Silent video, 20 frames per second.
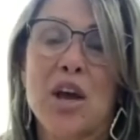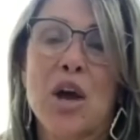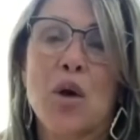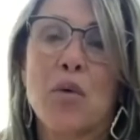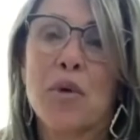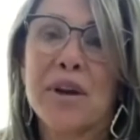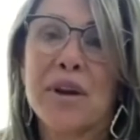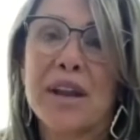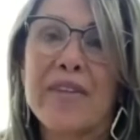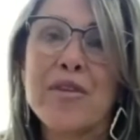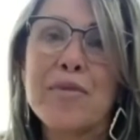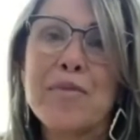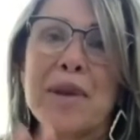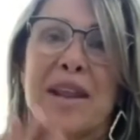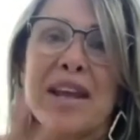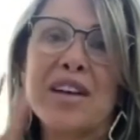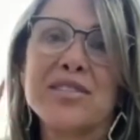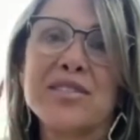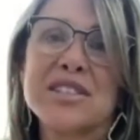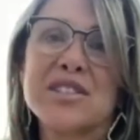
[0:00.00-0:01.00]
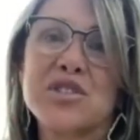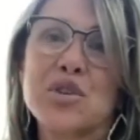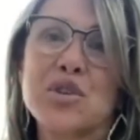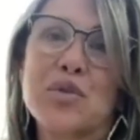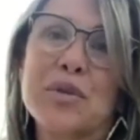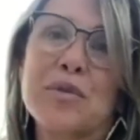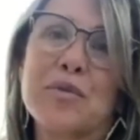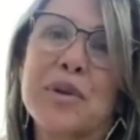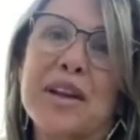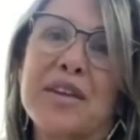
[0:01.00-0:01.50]
When everybody else is
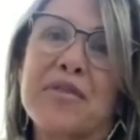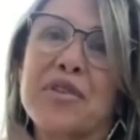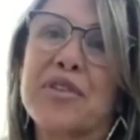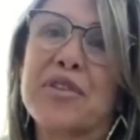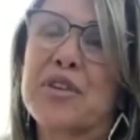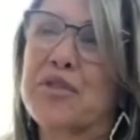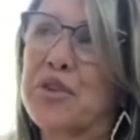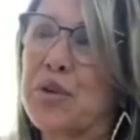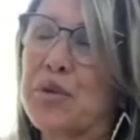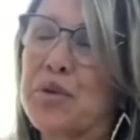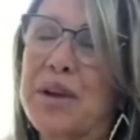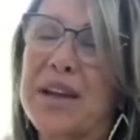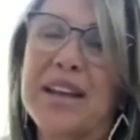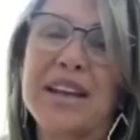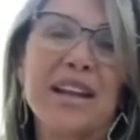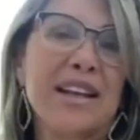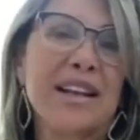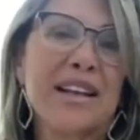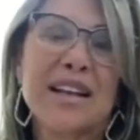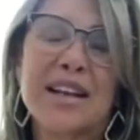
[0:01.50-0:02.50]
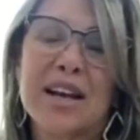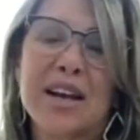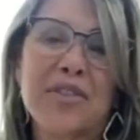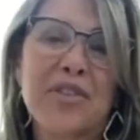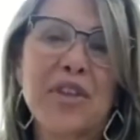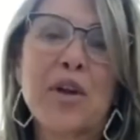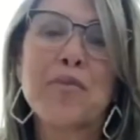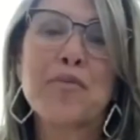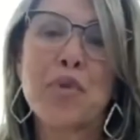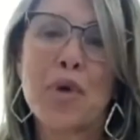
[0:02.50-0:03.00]
doing whatever they're doing,
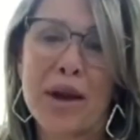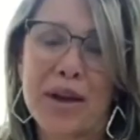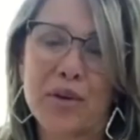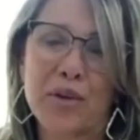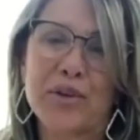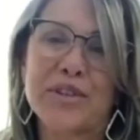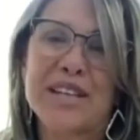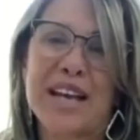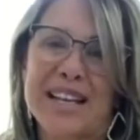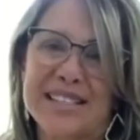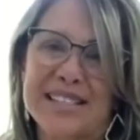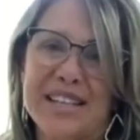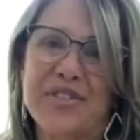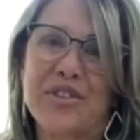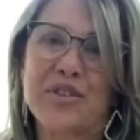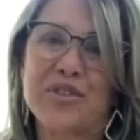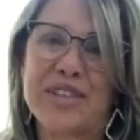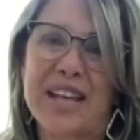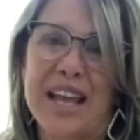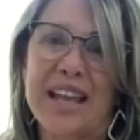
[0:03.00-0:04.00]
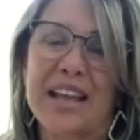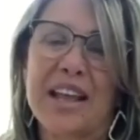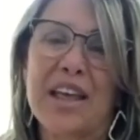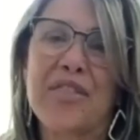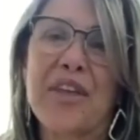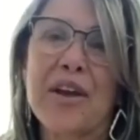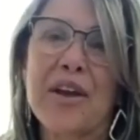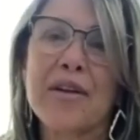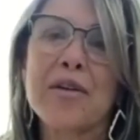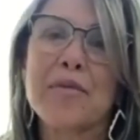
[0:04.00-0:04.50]
they're prioritizing their day.
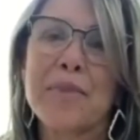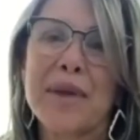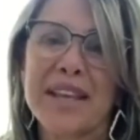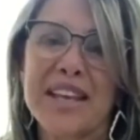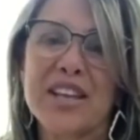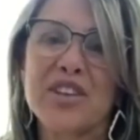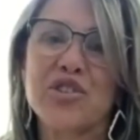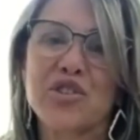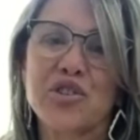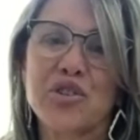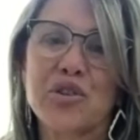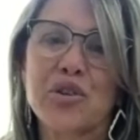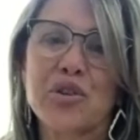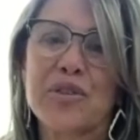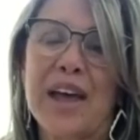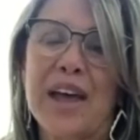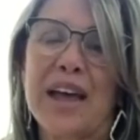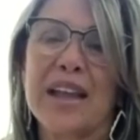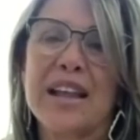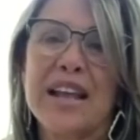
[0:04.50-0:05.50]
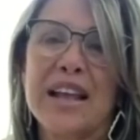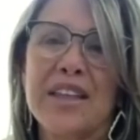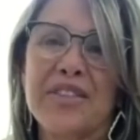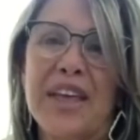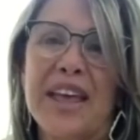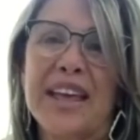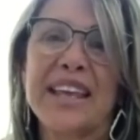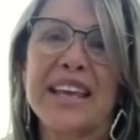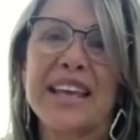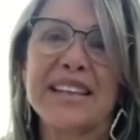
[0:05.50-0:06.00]
They're making sure that
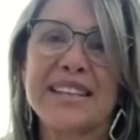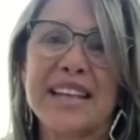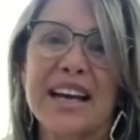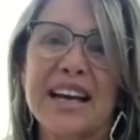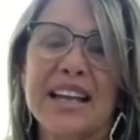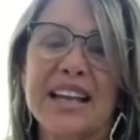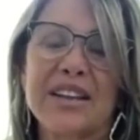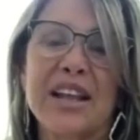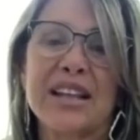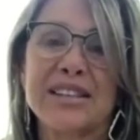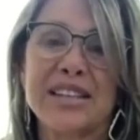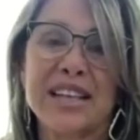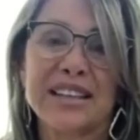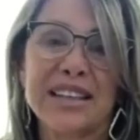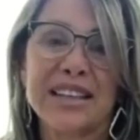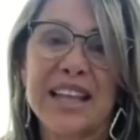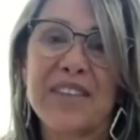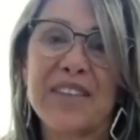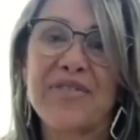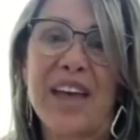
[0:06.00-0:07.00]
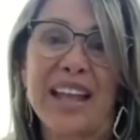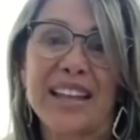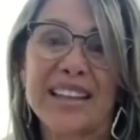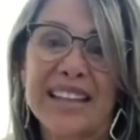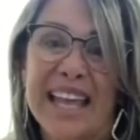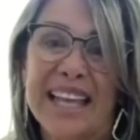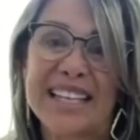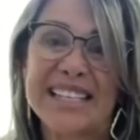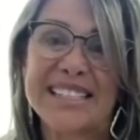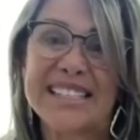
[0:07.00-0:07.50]
they get done to leave that
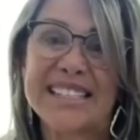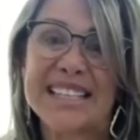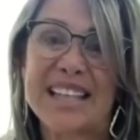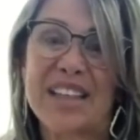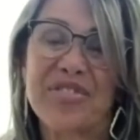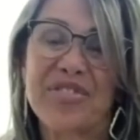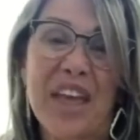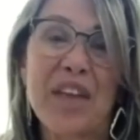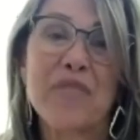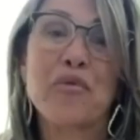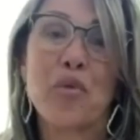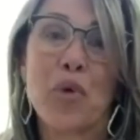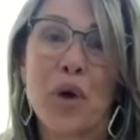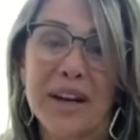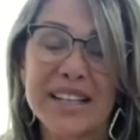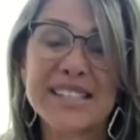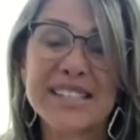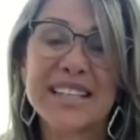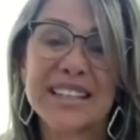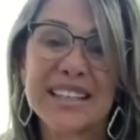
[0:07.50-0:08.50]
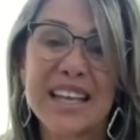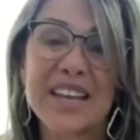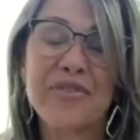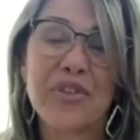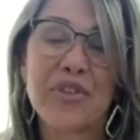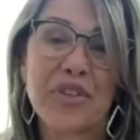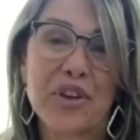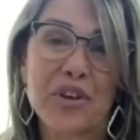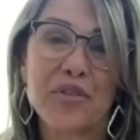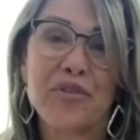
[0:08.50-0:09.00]
legacy that they wanted to leave
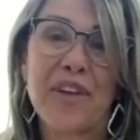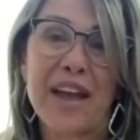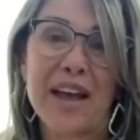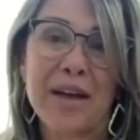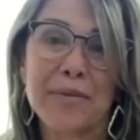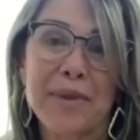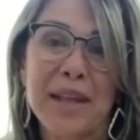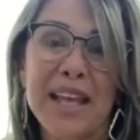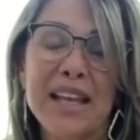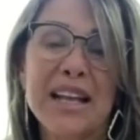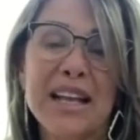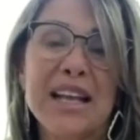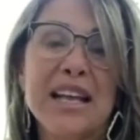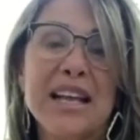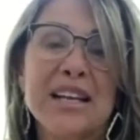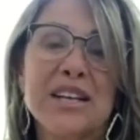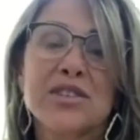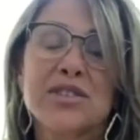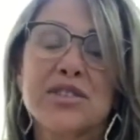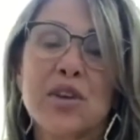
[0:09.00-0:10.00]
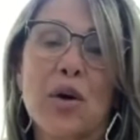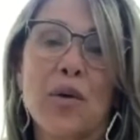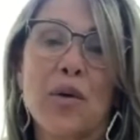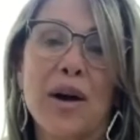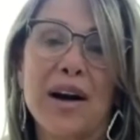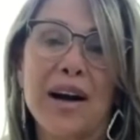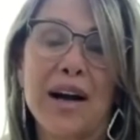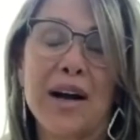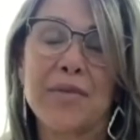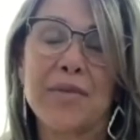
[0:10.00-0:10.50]
for their family. So
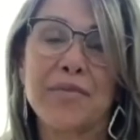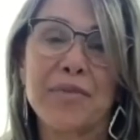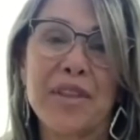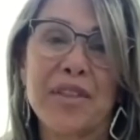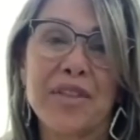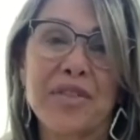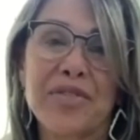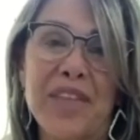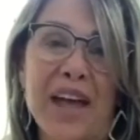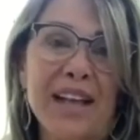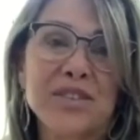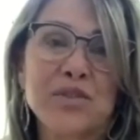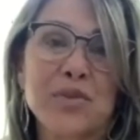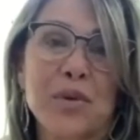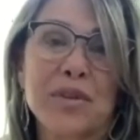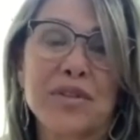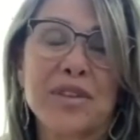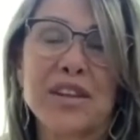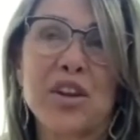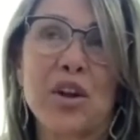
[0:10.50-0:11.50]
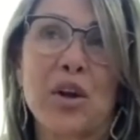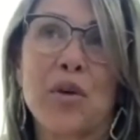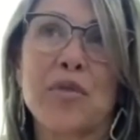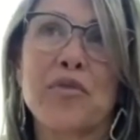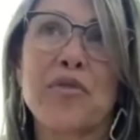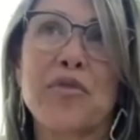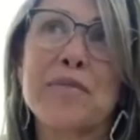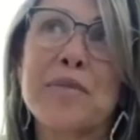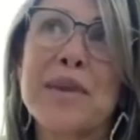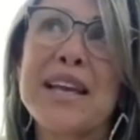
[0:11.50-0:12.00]
um, that's, you know,
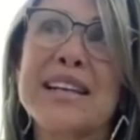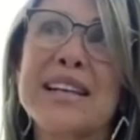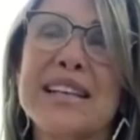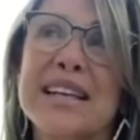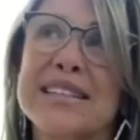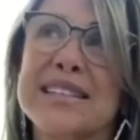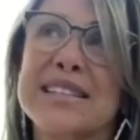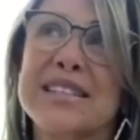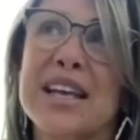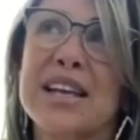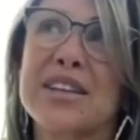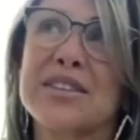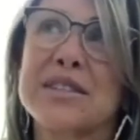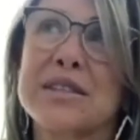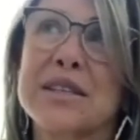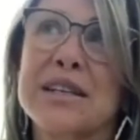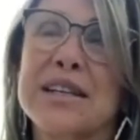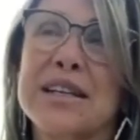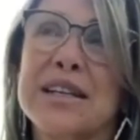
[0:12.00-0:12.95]
for me, it's, it's,